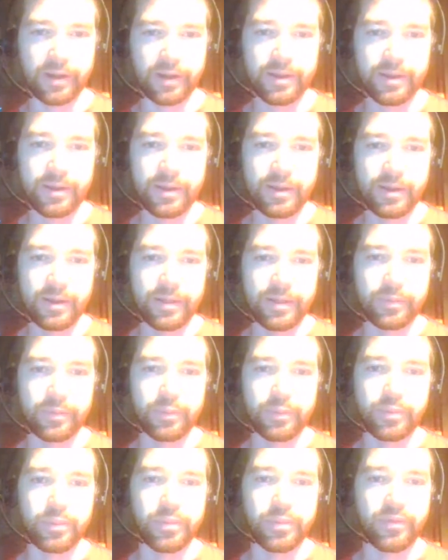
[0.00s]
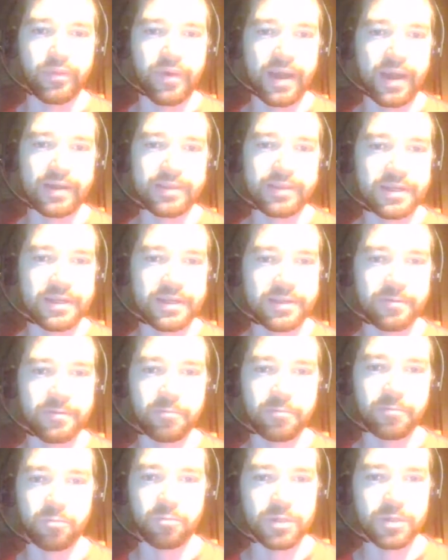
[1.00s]
Like the fact that he didn't
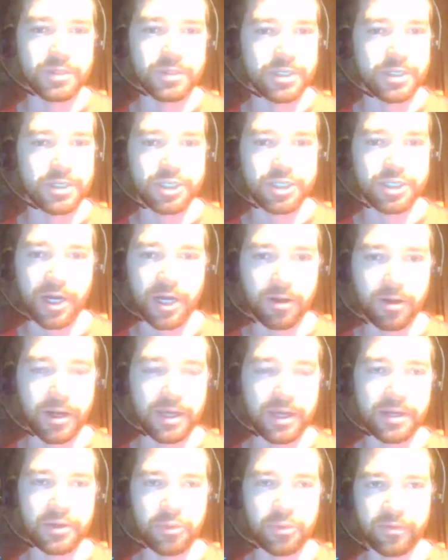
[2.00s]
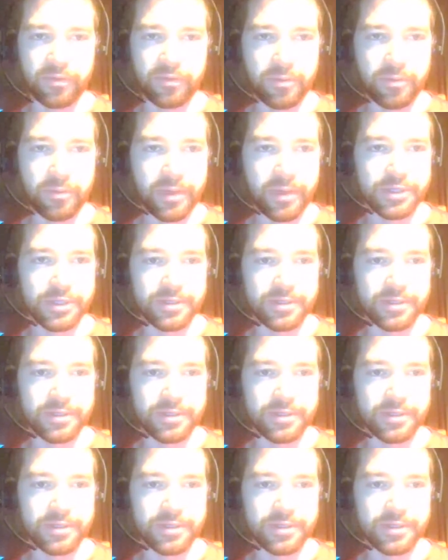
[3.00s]
really share any new information